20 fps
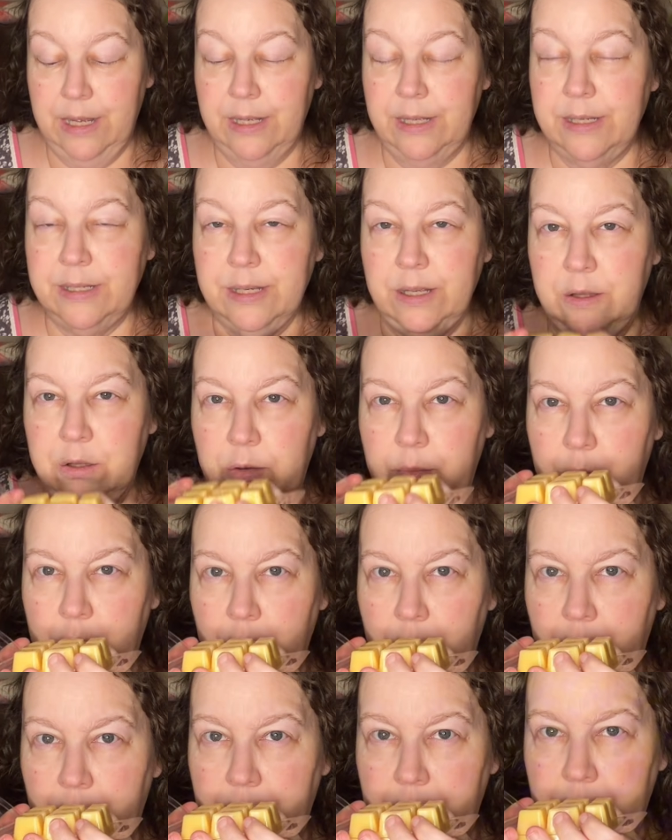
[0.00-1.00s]
It is a little bit
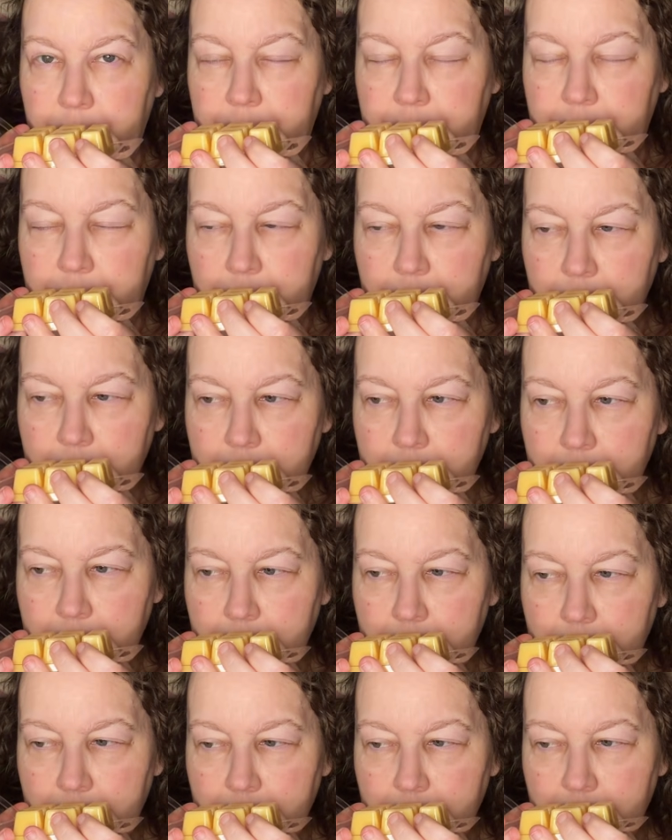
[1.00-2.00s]
oily
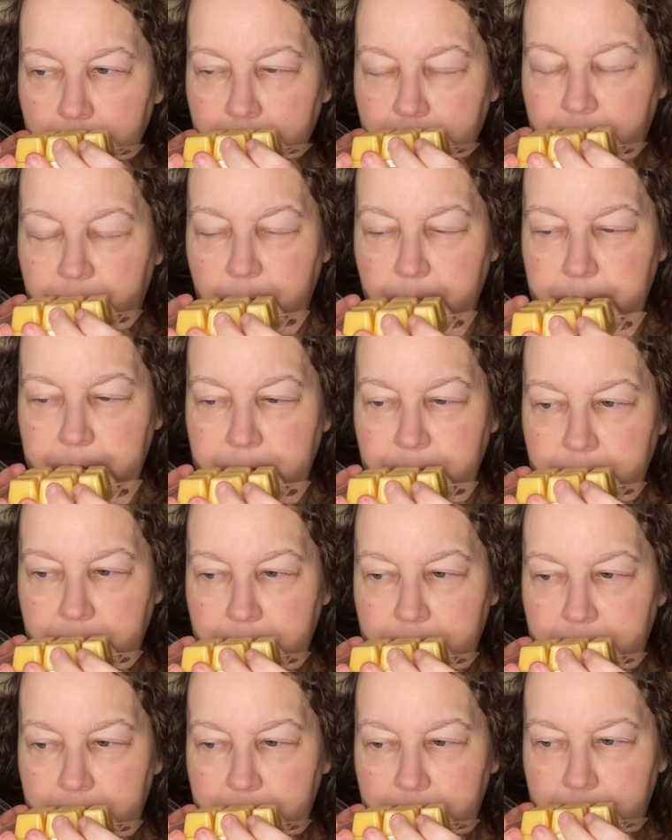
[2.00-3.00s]
from being in the
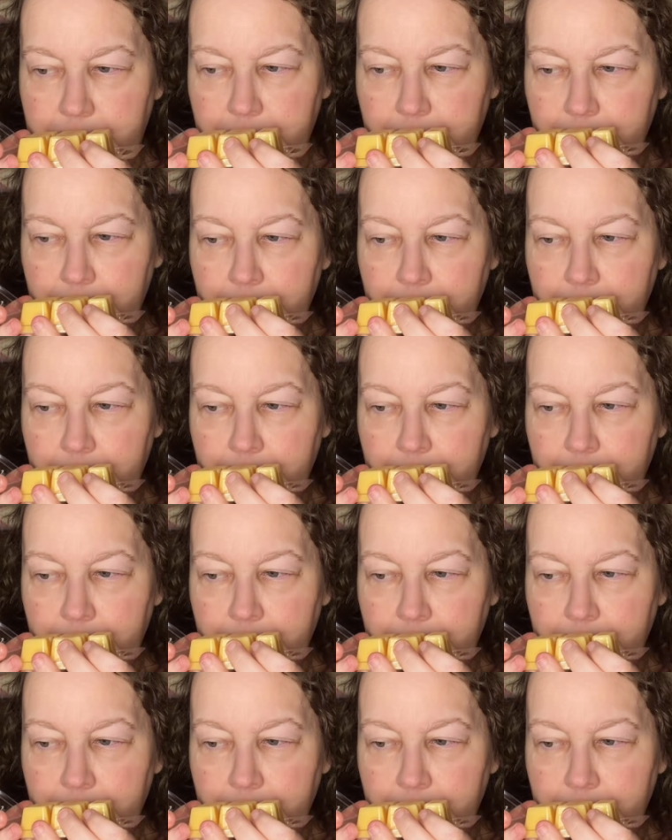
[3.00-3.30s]
heat.